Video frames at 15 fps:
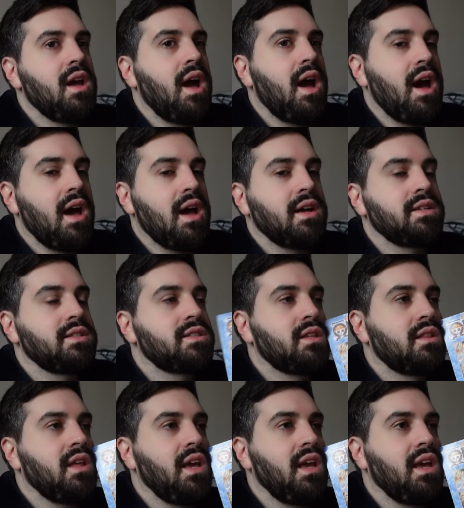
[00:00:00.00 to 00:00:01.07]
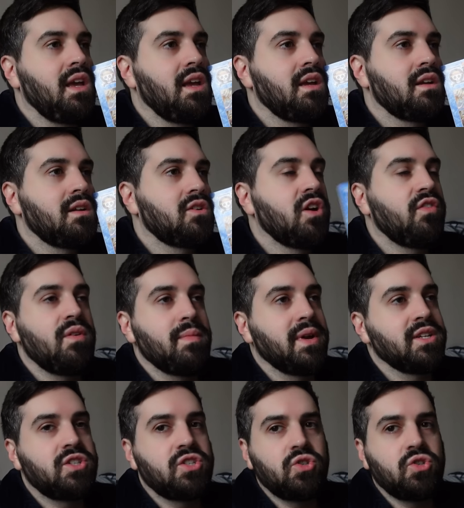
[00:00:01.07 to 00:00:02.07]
and the government